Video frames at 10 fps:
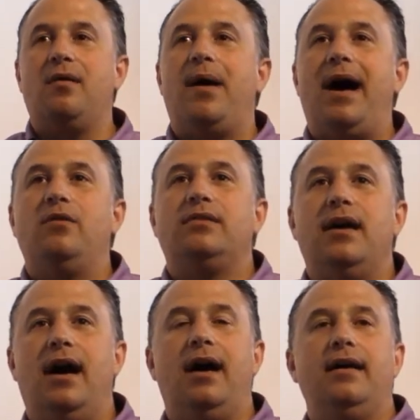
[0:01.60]
about
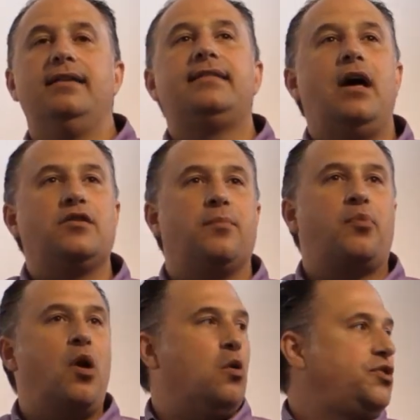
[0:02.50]
Intel's
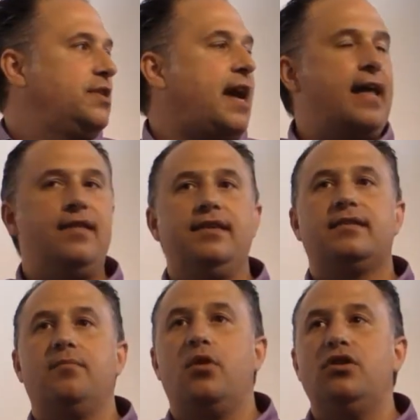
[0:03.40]
approach to kind of
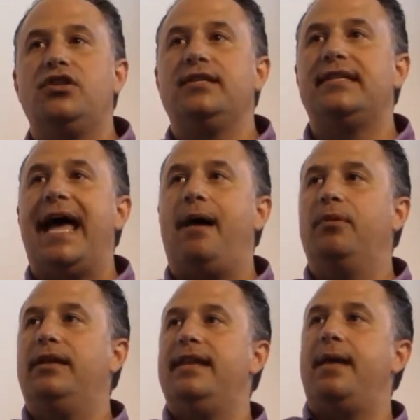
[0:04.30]
this emerging
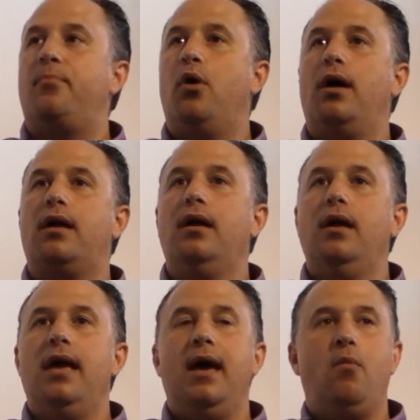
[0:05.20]
tablet netbook
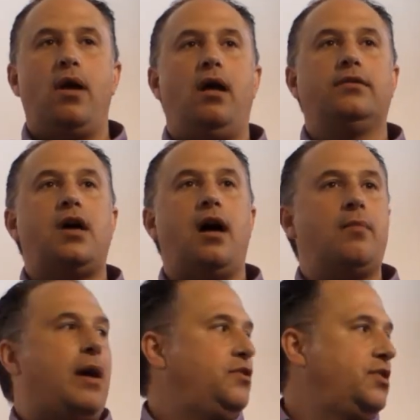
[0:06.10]
and what I'll talk
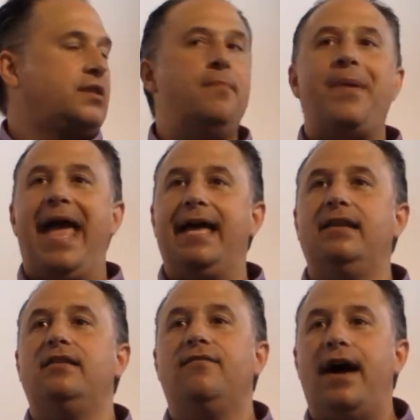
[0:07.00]
about just
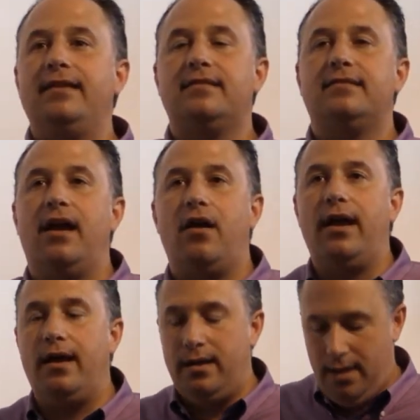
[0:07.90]
companion devices
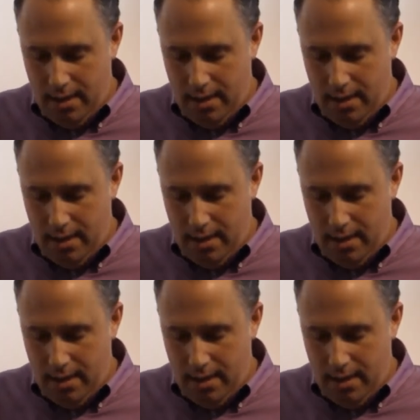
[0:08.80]
area.